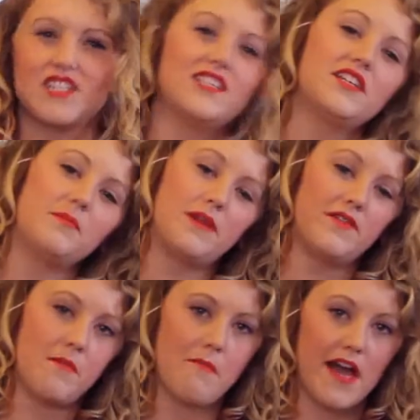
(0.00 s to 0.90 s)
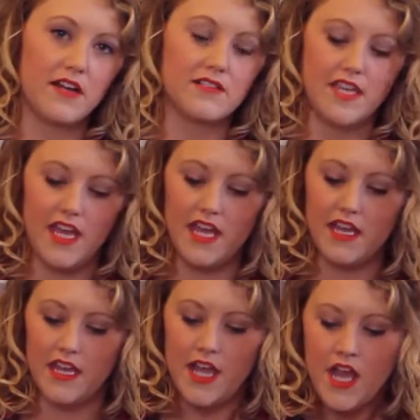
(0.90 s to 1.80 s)
just a little bit of a mild
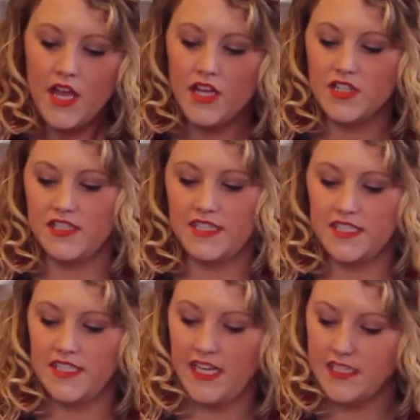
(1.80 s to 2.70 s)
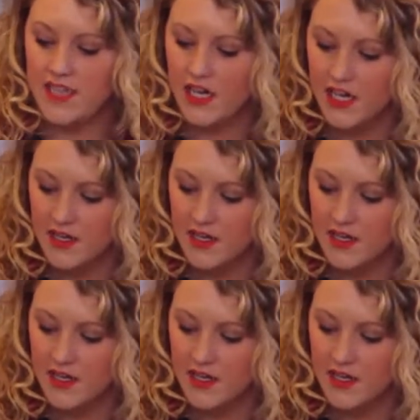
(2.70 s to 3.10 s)
kick. Your seasonings are